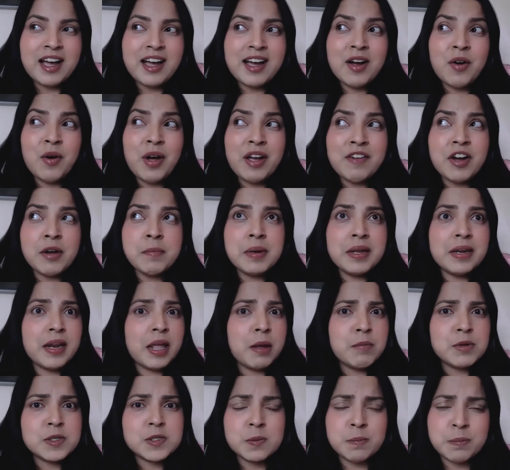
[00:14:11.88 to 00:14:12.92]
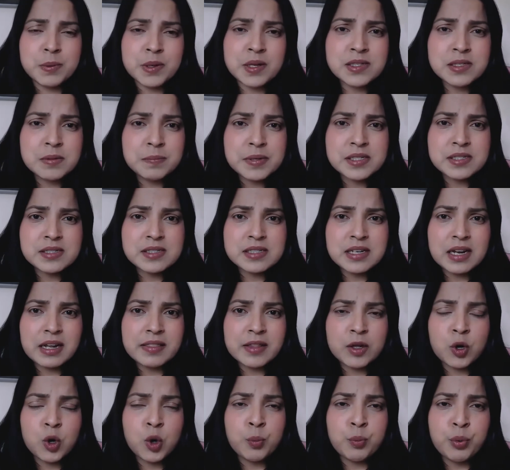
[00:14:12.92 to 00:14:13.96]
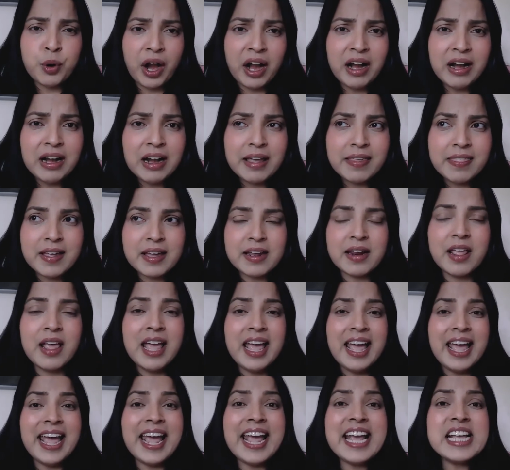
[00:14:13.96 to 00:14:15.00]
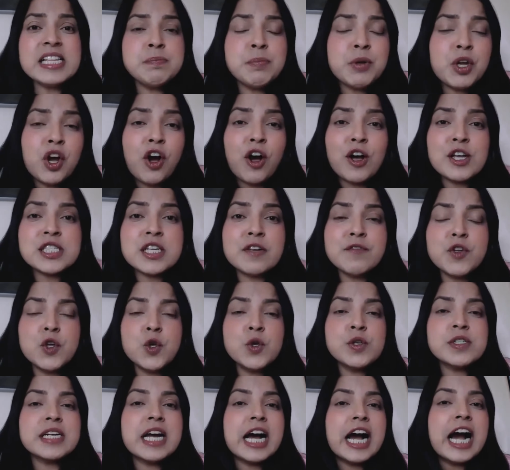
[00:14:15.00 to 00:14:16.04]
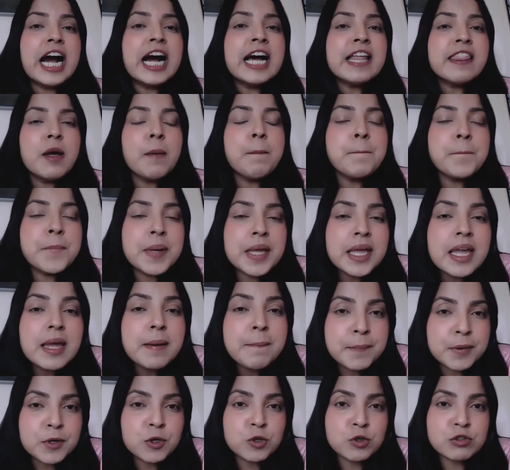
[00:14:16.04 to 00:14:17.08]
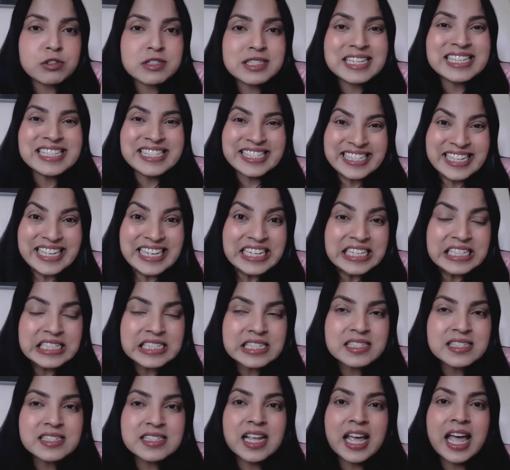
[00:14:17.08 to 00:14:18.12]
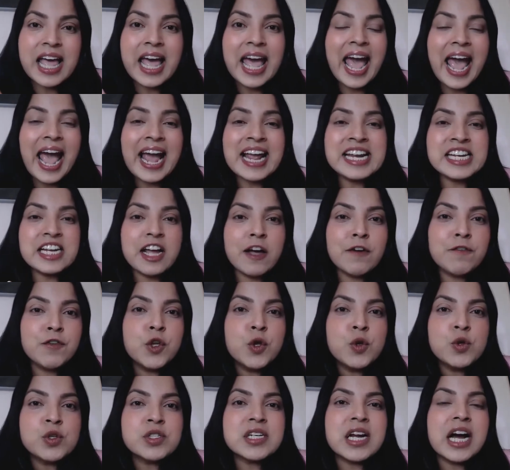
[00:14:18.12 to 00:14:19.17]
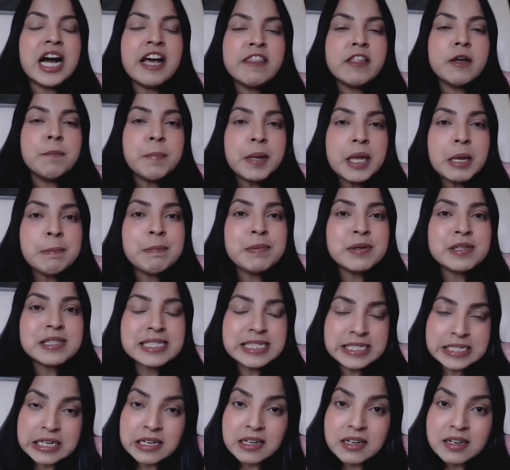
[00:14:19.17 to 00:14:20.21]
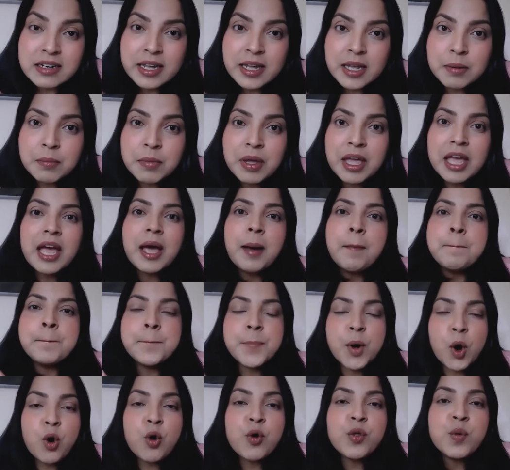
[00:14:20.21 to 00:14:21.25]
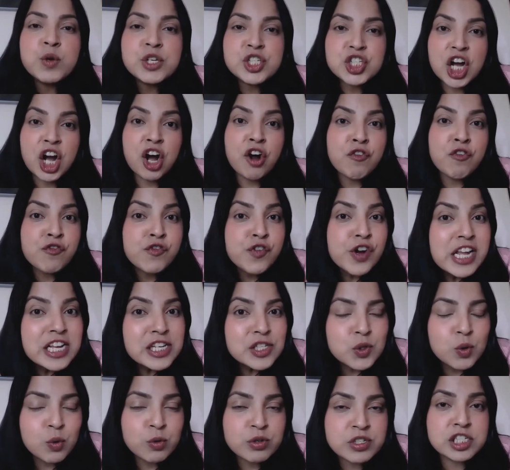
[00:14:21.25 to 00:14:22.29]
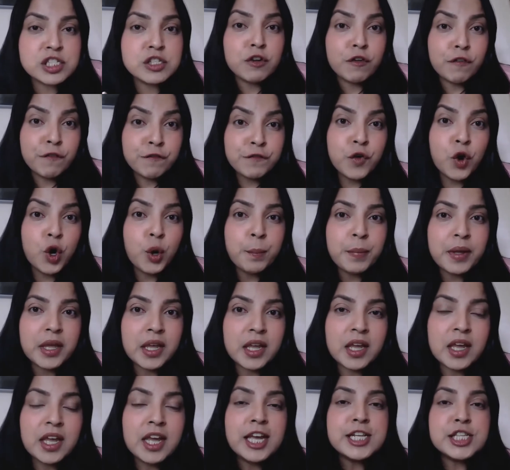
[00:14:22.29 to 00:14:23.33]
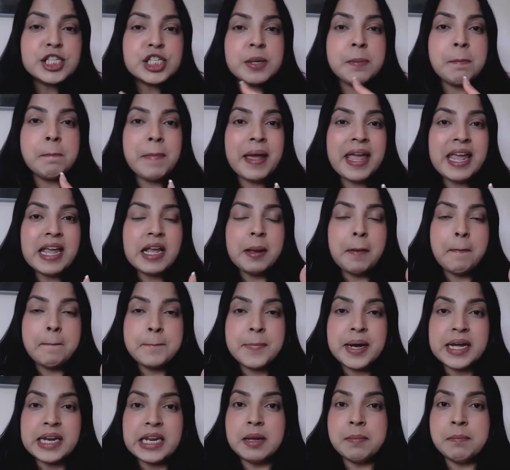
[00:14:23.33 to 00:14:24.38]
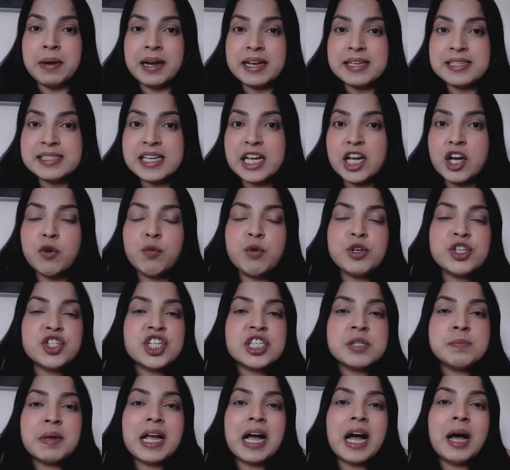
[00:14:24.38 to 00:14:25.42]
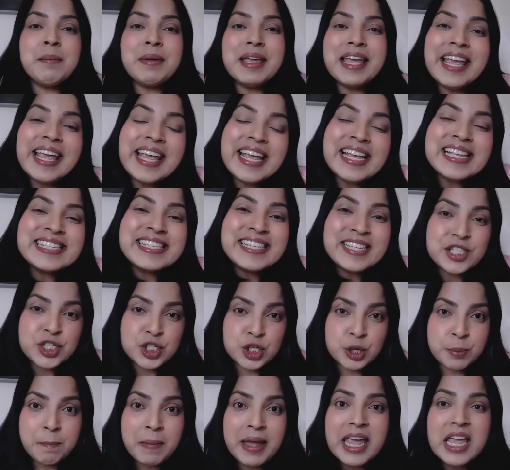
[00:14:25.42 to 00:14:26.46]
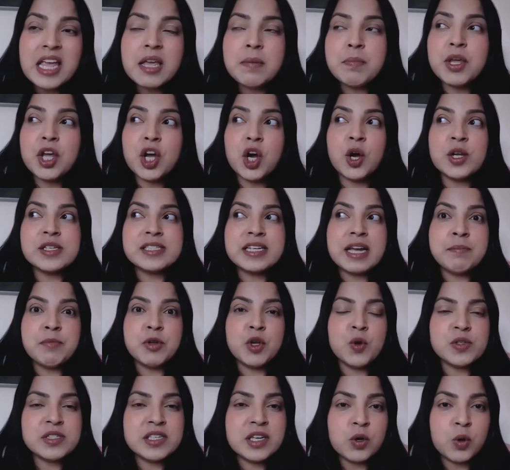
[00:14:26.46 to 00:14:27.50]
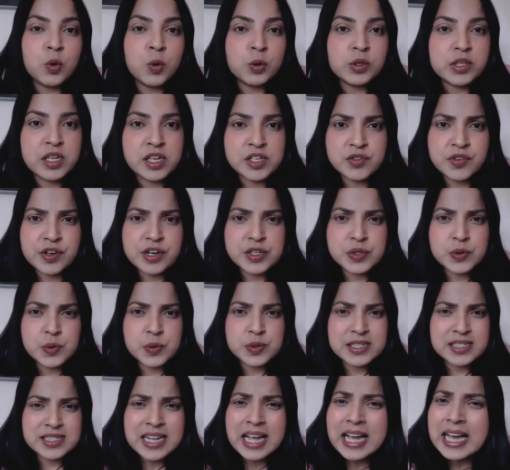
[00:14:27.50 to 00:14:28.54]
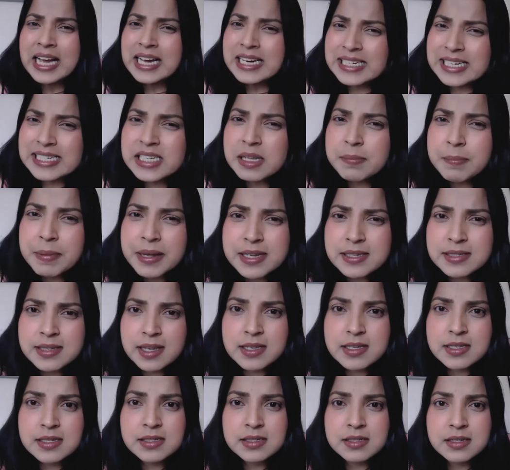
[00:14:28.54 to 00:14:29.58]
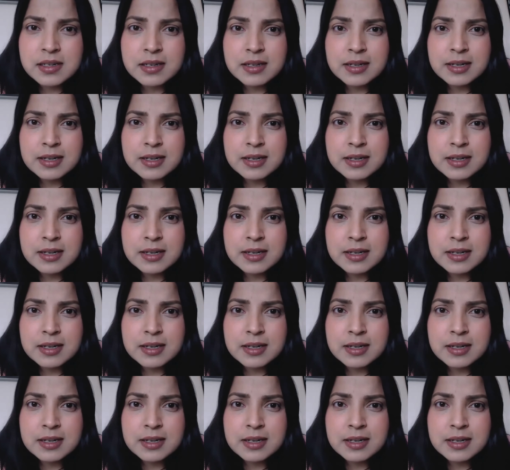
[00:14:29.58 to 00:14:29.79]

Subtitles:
have I been able to build a business like that or brand like that? It's because I've used other people's skills and I've used other people's time, both which are resources for me to make money myself, which has become easy to make because I'm using all these resources. Does it make sense?